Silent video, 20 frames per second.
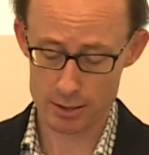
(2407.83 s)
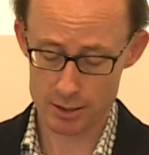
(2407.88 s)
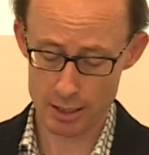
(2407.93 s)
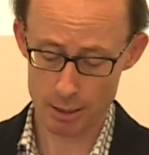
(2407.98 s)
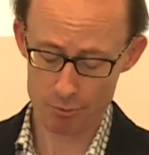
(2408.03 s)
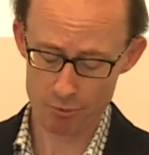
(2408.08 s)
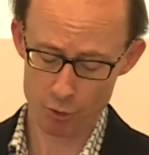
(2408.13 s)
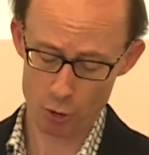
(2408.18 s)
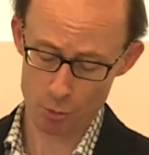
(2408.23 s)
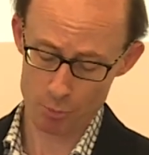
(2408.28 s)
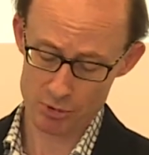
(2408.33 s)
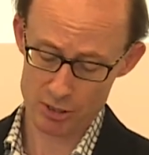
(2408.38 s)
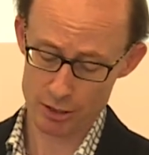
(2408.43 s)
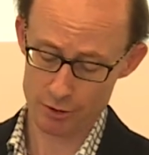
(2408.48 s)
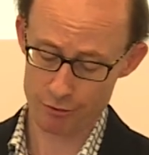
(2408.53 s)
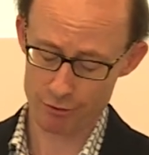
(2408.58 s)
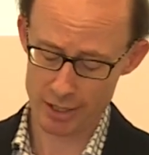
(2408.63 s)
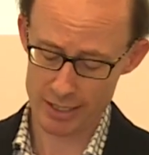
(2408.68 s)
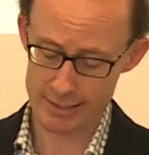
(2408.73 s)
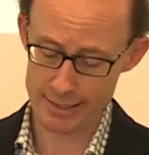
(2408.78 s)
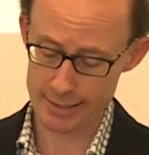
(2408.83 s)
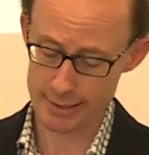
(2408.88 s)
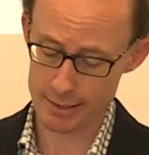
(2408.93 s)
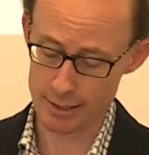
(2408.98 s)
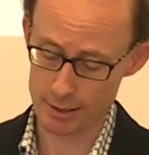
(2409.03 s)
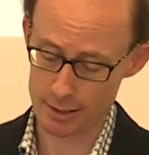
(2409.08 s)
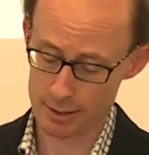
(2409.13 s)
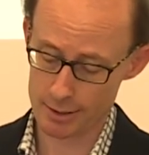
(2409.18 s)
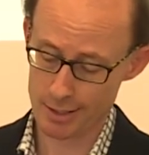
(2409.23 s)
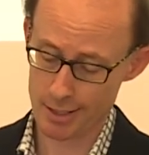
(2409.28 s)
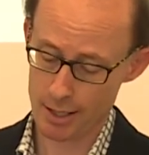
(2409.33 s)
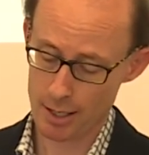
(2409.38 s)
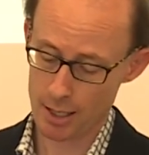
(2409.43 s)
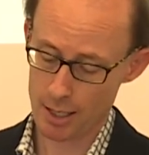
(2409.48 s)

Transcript: some forms of assistance